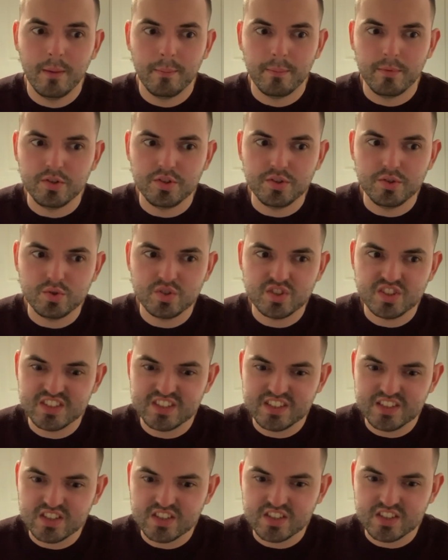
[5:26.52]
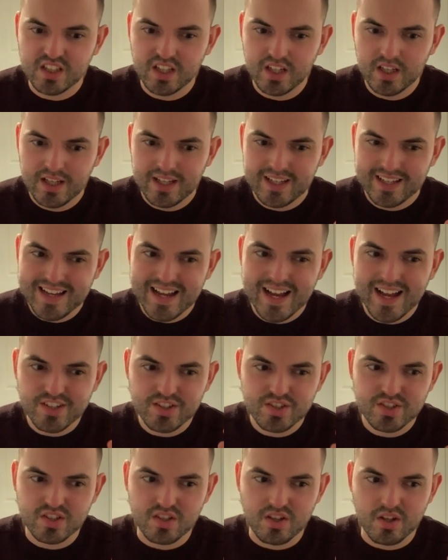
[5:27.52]
but you still
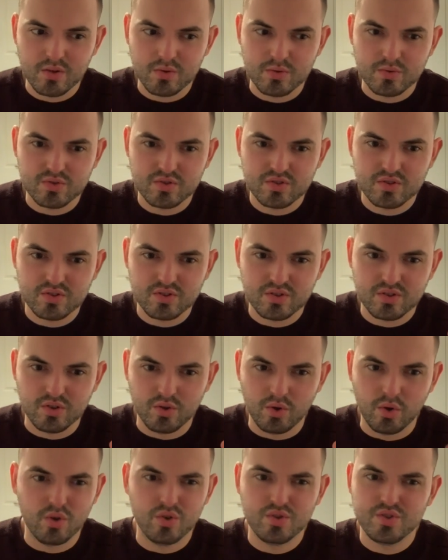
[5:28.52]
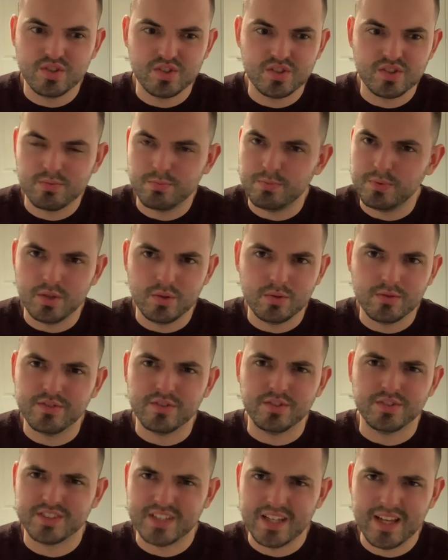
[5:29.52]
catch those gorgeous,
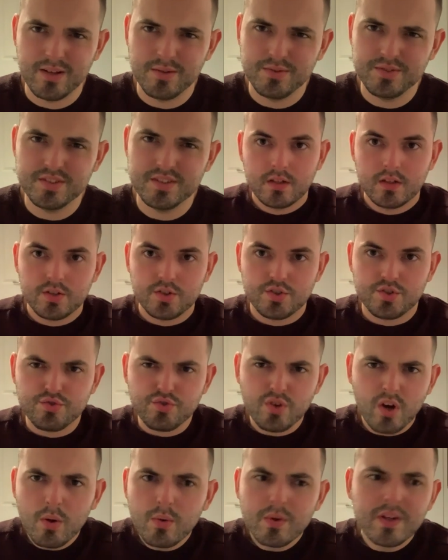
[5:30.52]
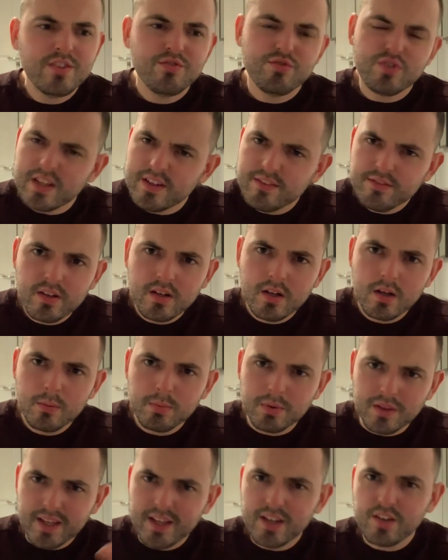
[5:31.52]
beautiful sounds. Drony
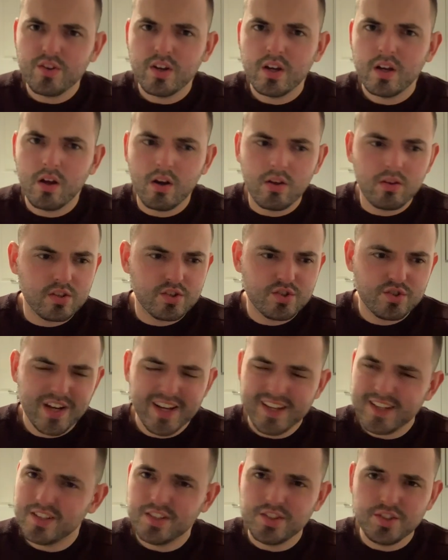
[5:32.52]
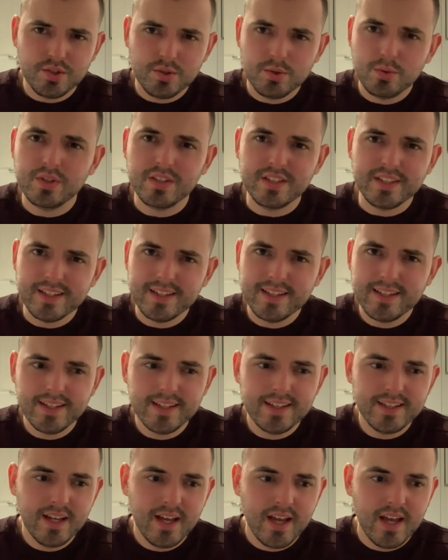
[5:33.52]
reverb lingering on the track New
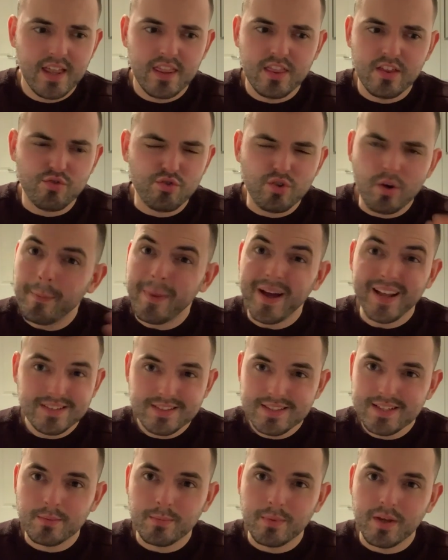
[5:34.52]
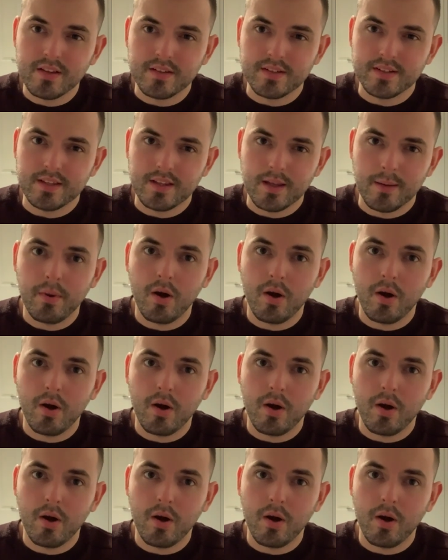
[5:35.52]
Year, the romantic melody that